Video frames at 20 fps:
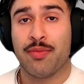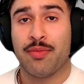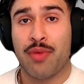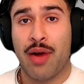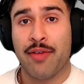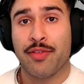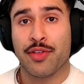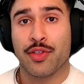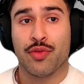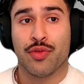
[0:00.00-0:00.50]

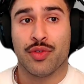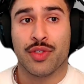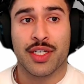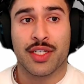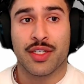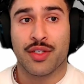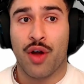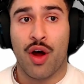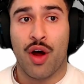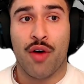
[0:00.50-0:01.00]
private schools
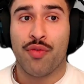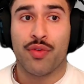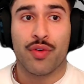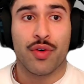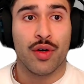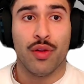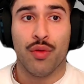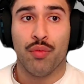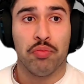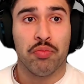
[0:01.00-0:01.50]
just
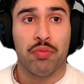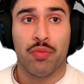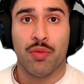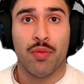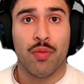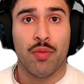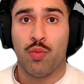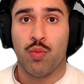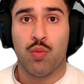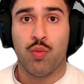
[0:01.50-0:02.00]
offer a
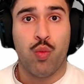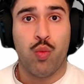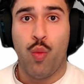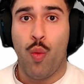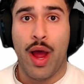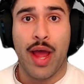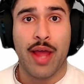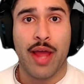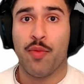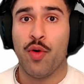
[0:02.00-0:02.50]

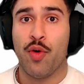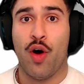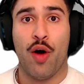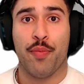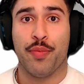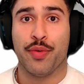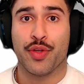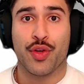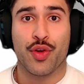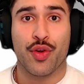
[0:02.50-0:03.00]
way more
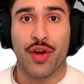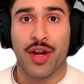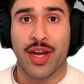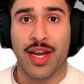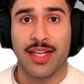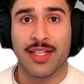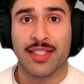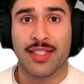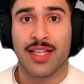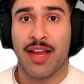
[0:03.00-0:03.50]

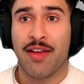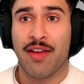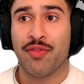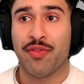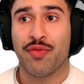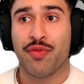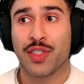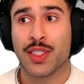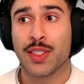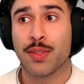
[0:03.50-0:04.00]
opportunities,
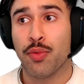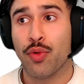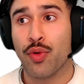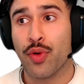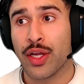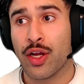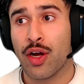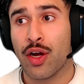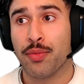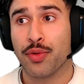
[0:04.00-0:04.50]
even
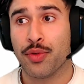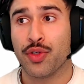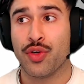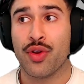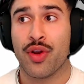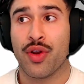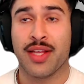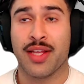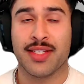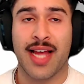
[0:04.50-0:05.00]
sporting
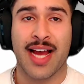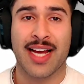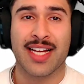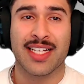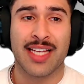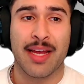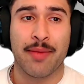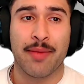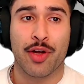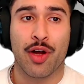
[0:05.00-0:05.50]
opportunities,
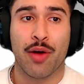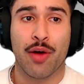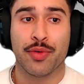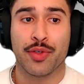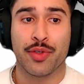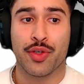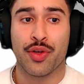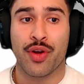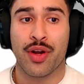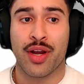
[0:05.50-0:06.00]
academic
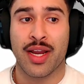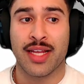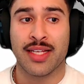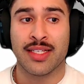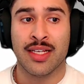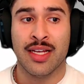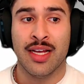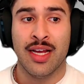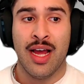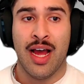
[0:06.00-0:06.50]

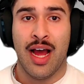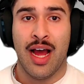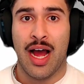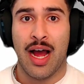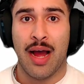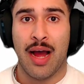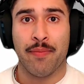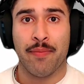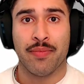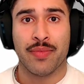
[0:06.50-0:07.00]
opportunities.
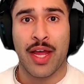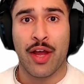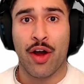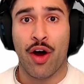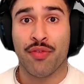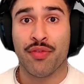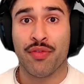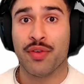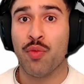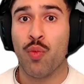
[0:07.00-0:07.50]
They
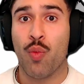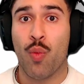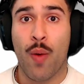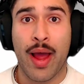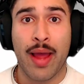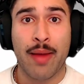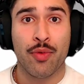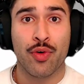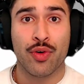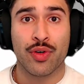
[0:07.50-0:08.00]
offer
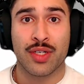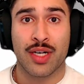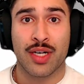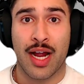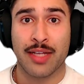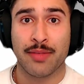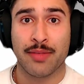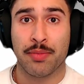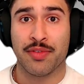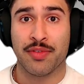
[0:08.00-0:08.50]
way more
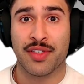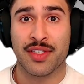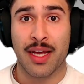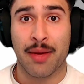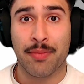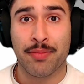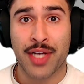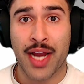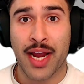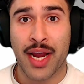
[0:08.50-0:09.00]
types of
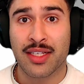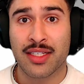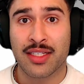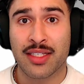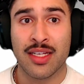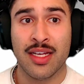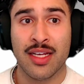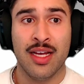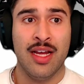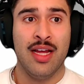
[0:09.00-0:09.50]

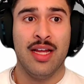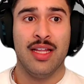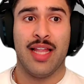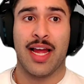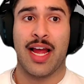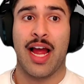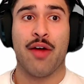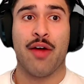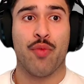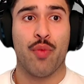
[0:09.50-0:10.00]
subjects.
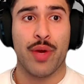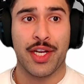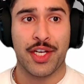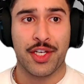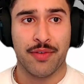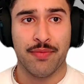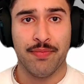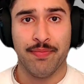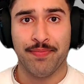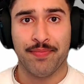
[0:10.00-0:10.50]
Like I
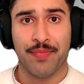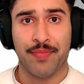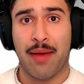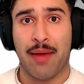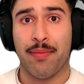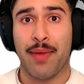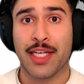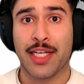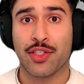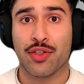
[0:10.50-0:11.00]
wish
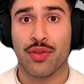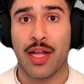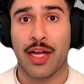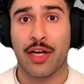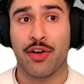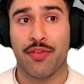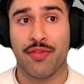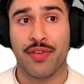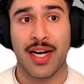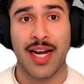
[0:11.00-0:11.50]
at my school I
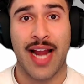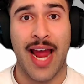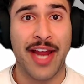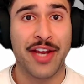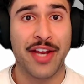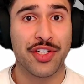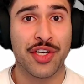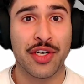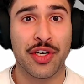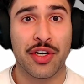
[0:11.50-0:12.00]
could have done
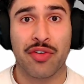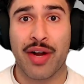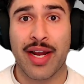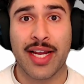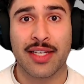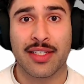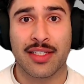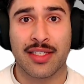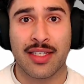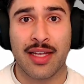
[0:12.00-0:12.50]
ancient
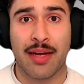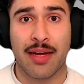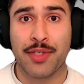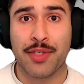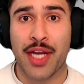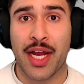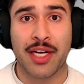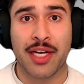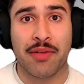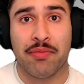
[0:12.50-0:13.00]
Greek as a
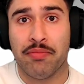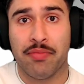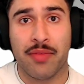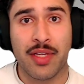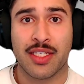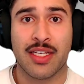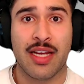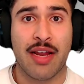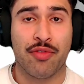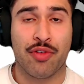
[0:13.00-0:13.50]
subject.
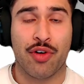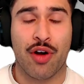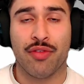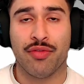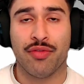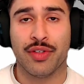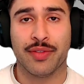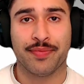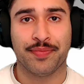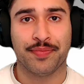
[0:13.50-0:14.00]
It's never
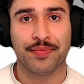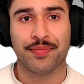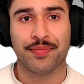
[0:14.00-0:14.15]
offered.